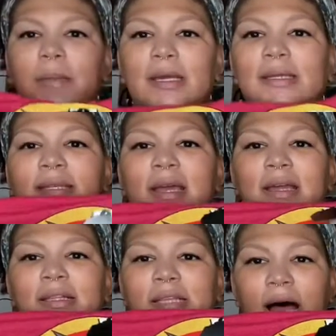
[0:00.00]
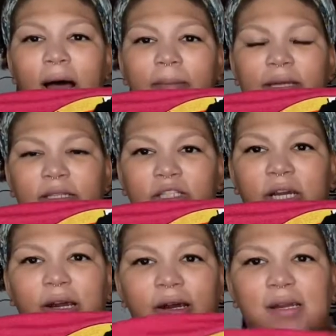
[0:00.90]
is Tom and
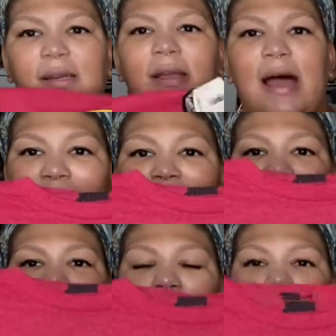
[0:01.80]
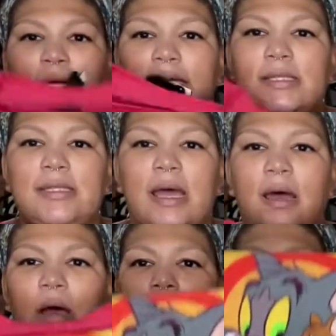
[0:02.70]
Jerry as double
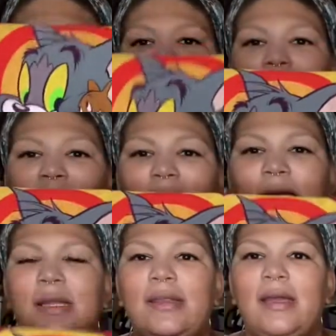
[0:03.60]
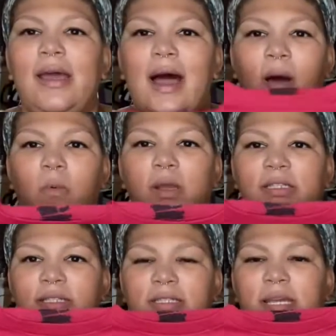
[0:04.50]
XL. The only thing that I
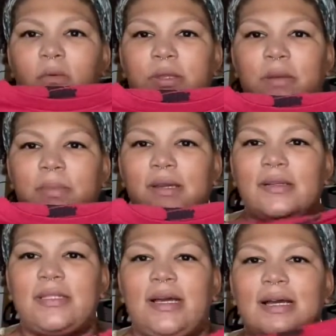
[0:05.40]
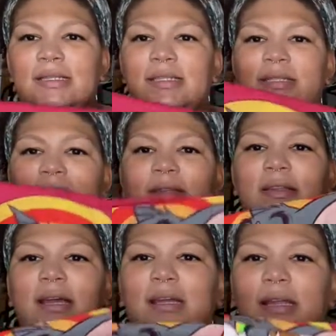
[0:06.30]
wish is like with the bigger sizes
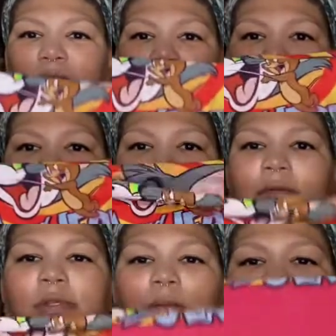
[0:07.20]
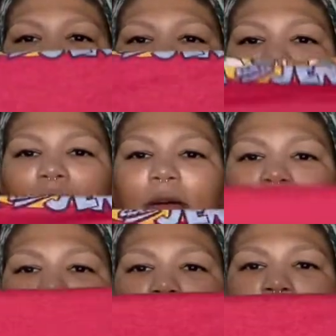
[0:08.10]
that, like, you know, you have so much
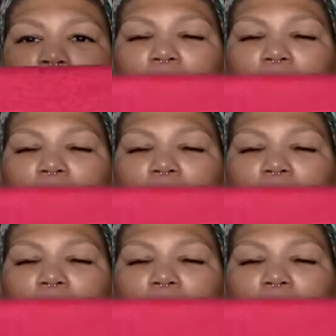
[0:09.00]
material,